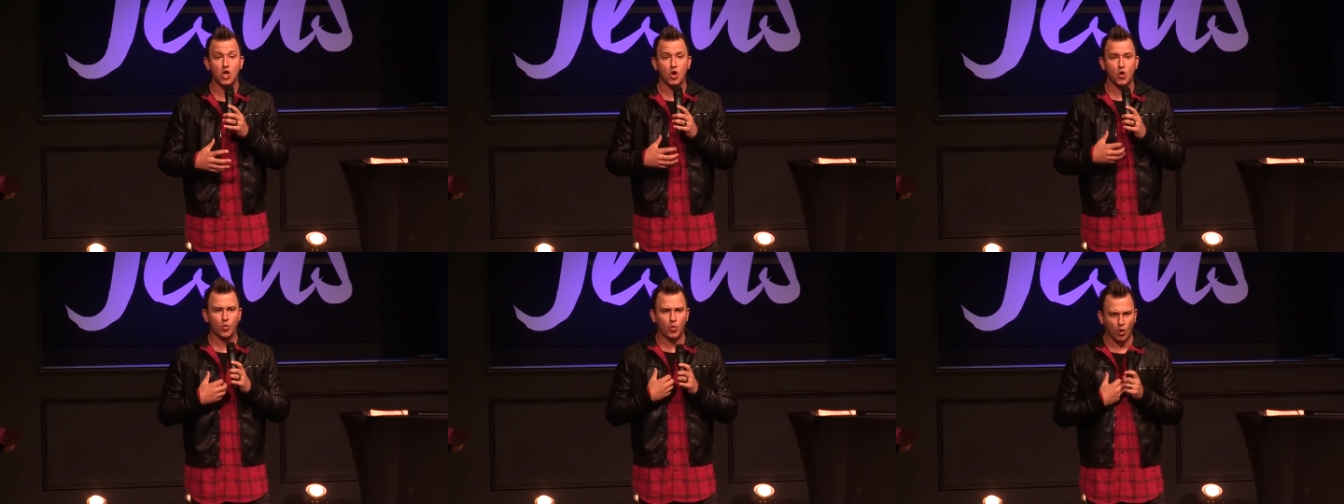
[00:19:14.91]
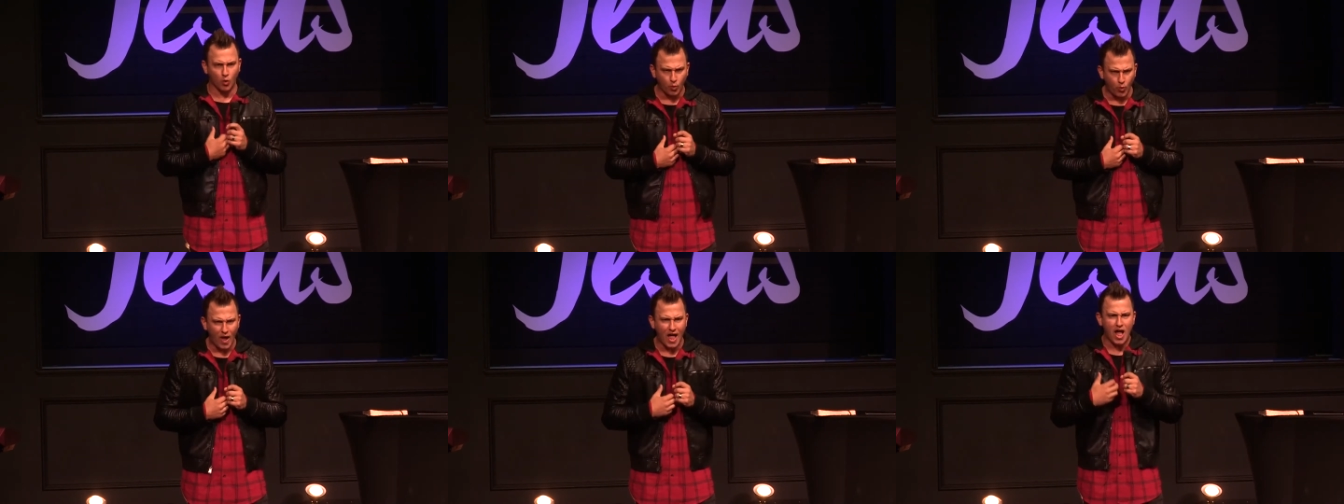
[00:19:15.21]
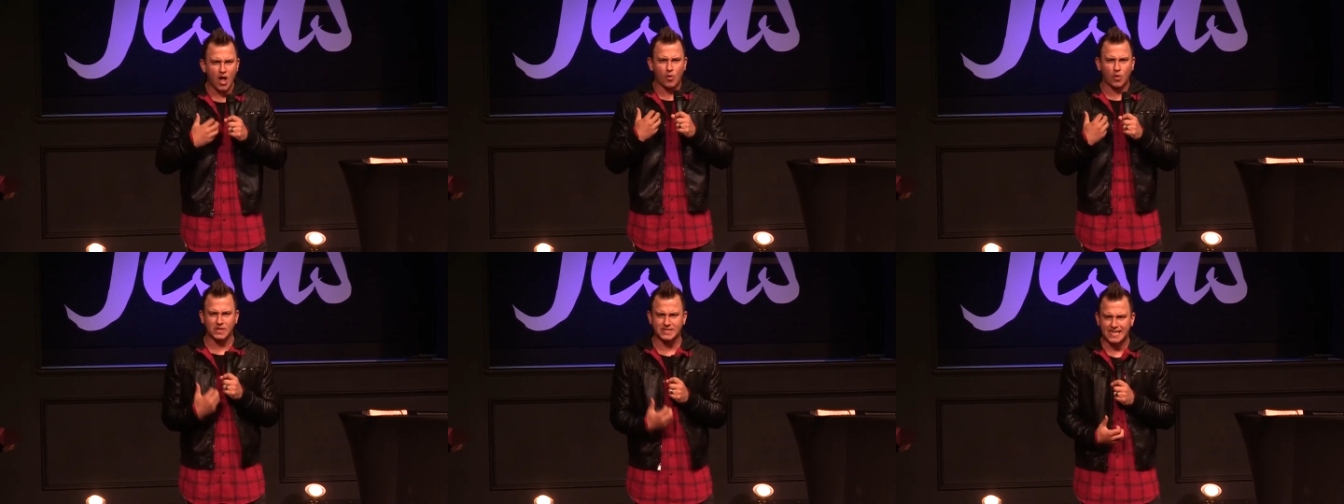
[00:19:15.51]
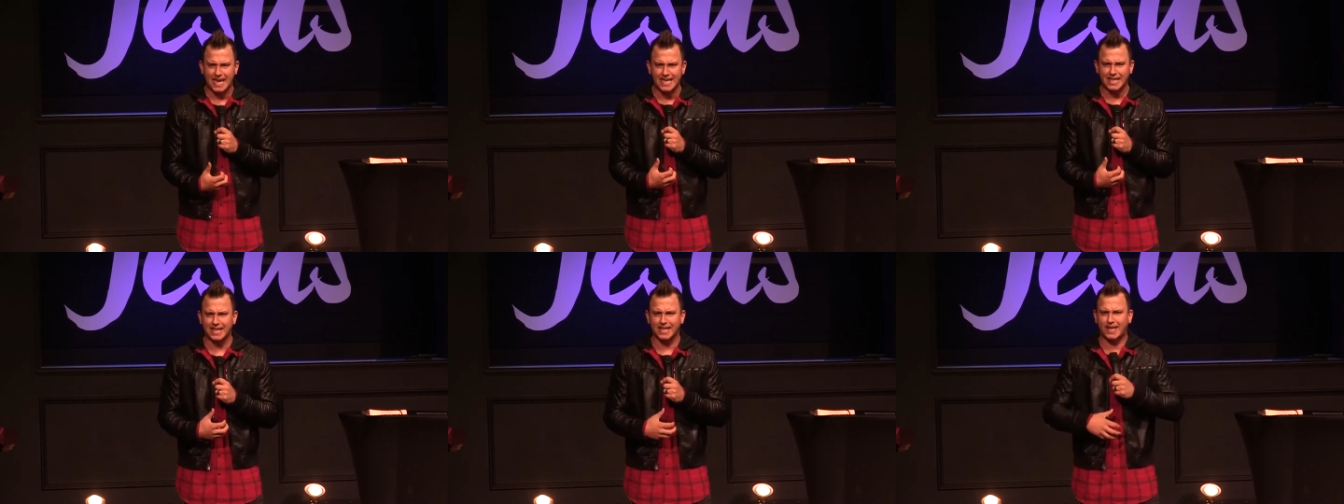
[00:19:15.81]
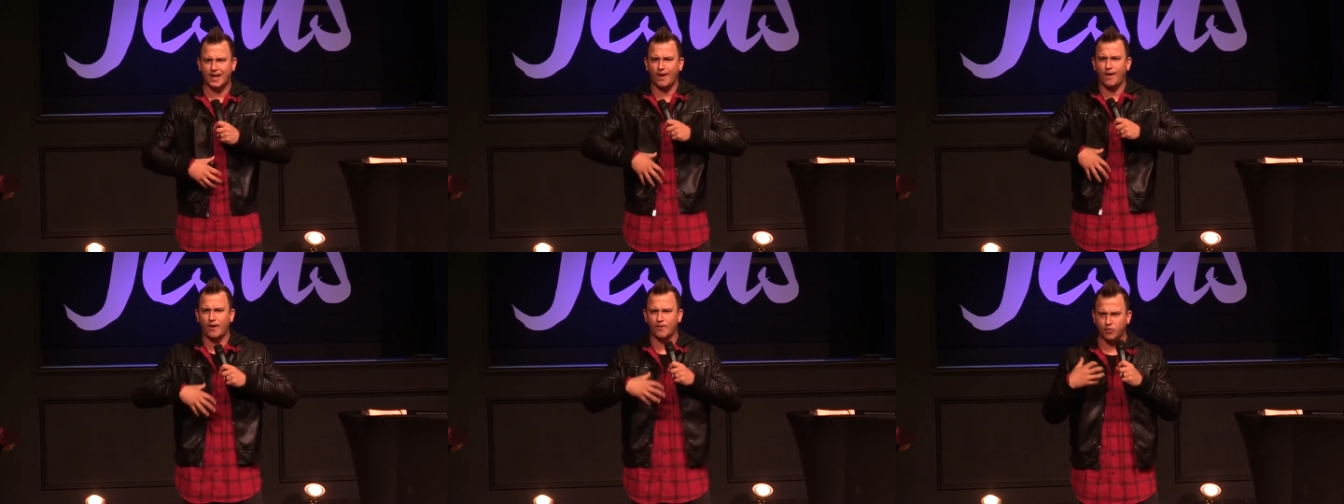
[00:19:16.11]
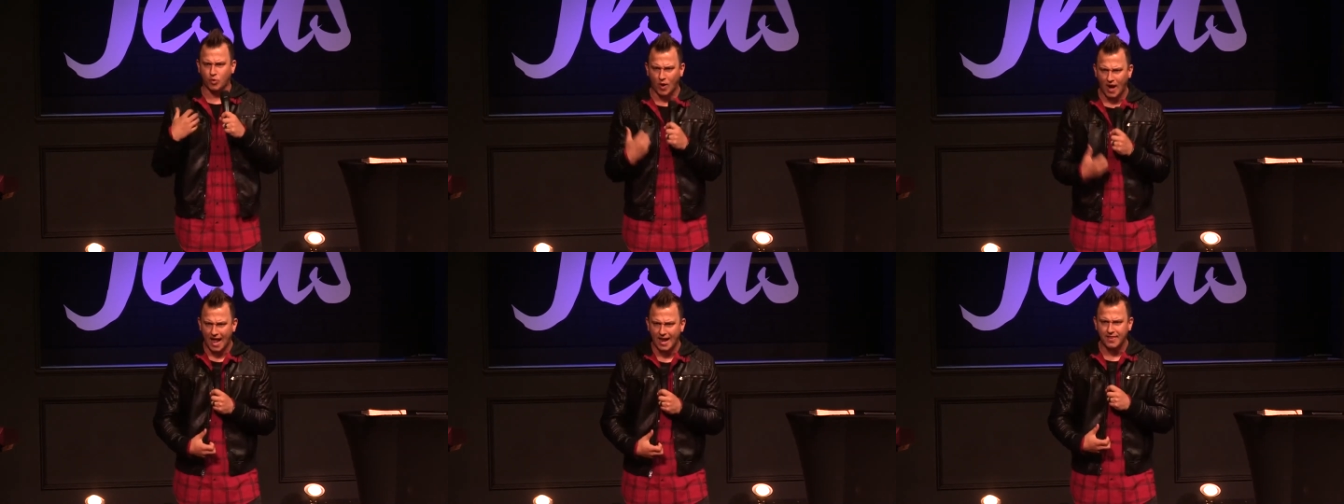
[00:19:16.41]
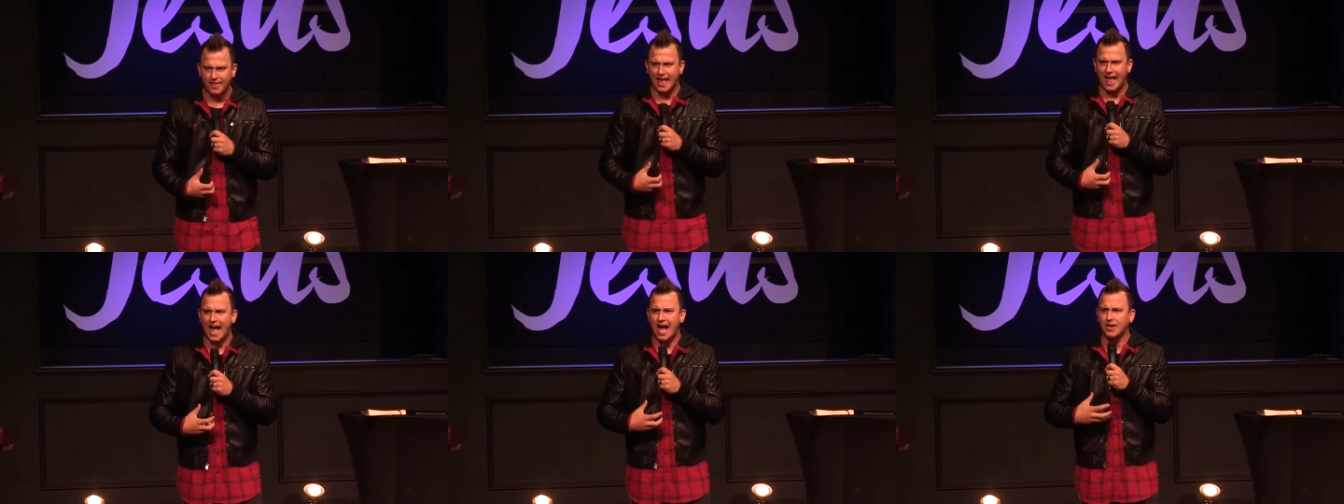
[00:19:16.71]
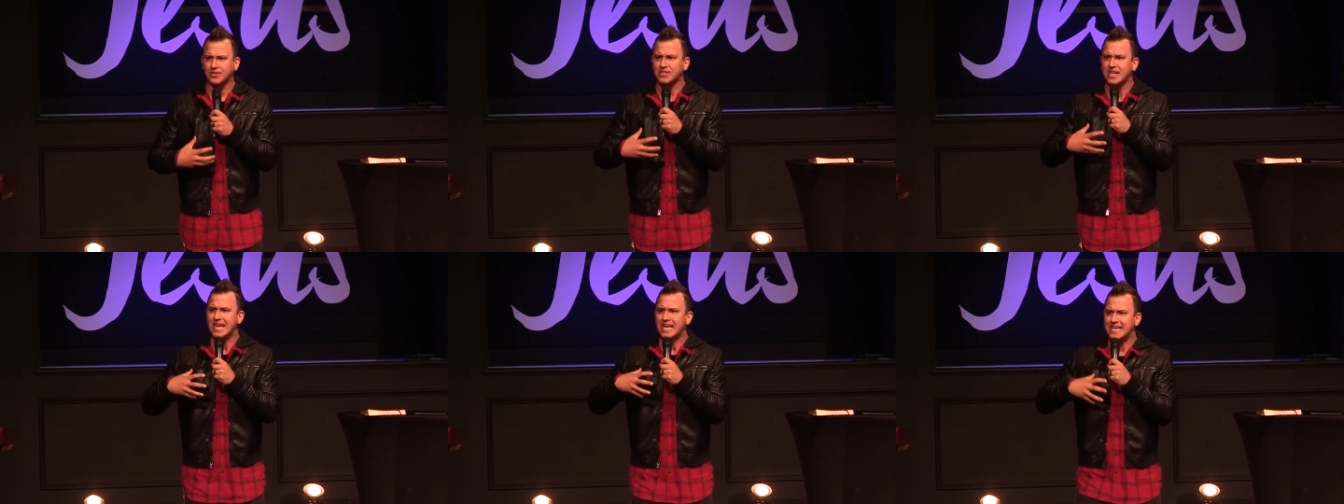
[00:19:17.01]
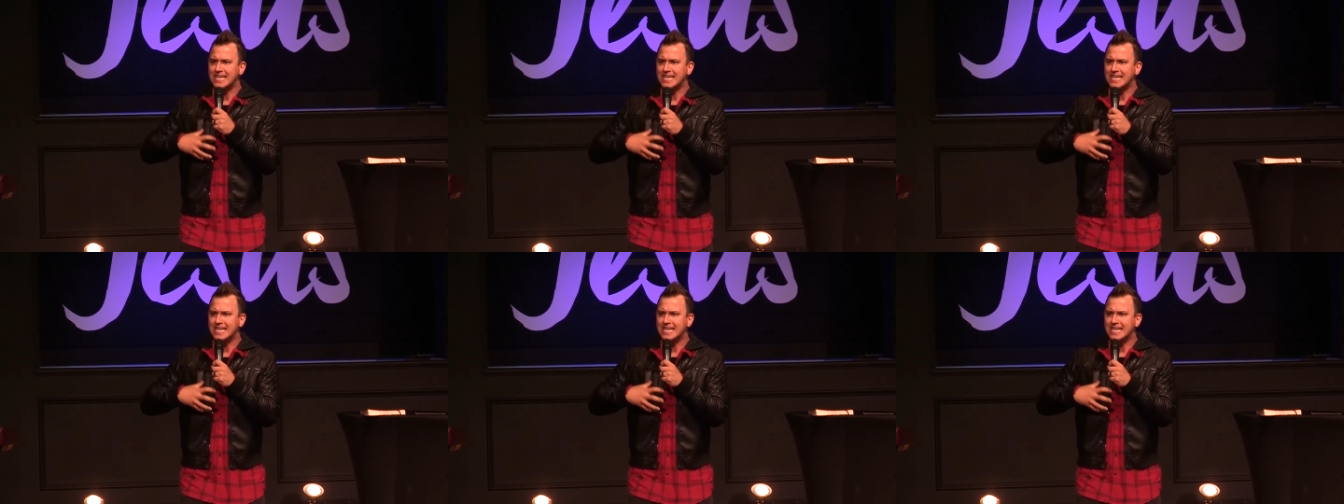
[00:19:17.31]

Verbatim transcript: we're well, we're taken care of, we're out of the house.